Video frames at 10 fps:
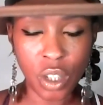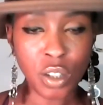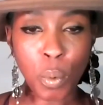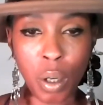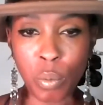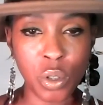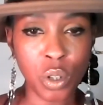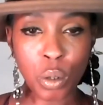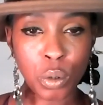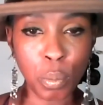That's what I was
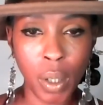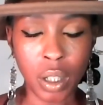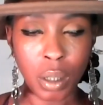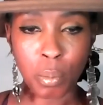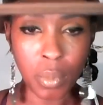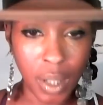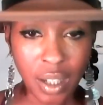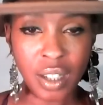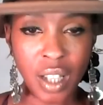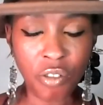told about him.
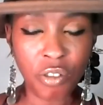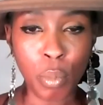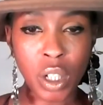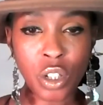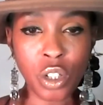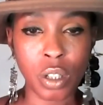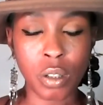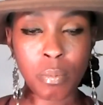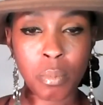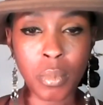That's
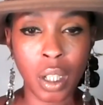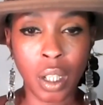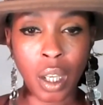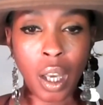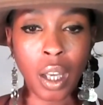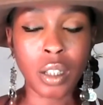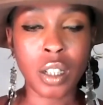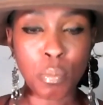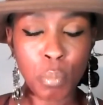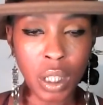defamation, and
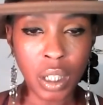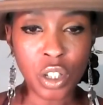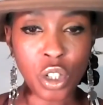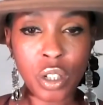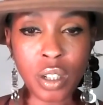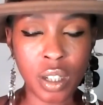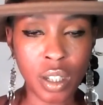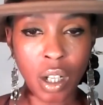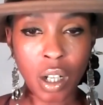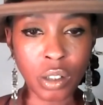it's malicious
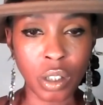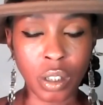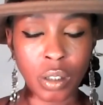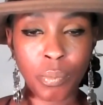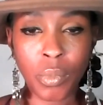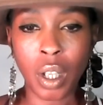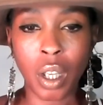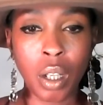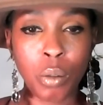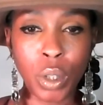slander.
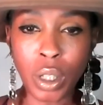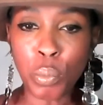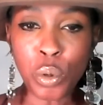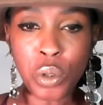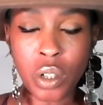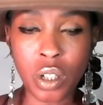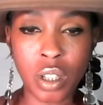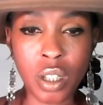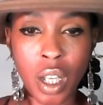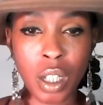When I brought it to
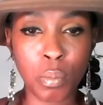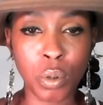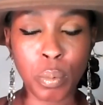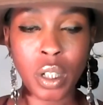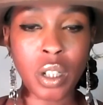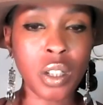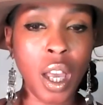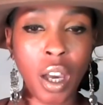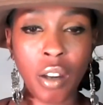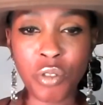the table, because I
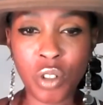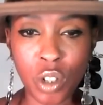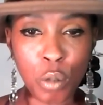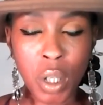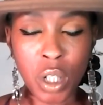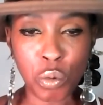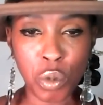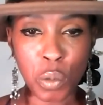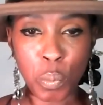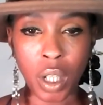have so much
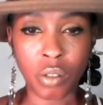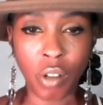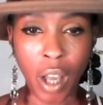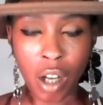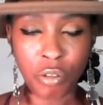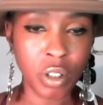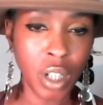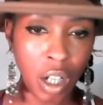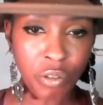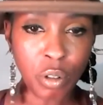respect for Alfred,
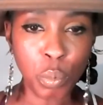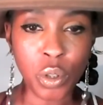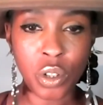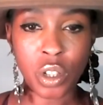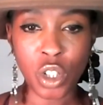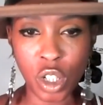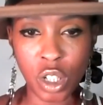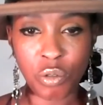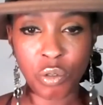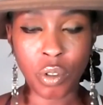Alfred was the
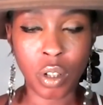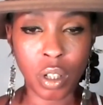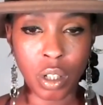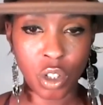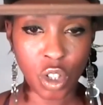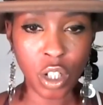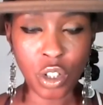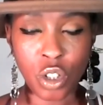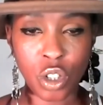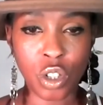chief
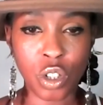judge.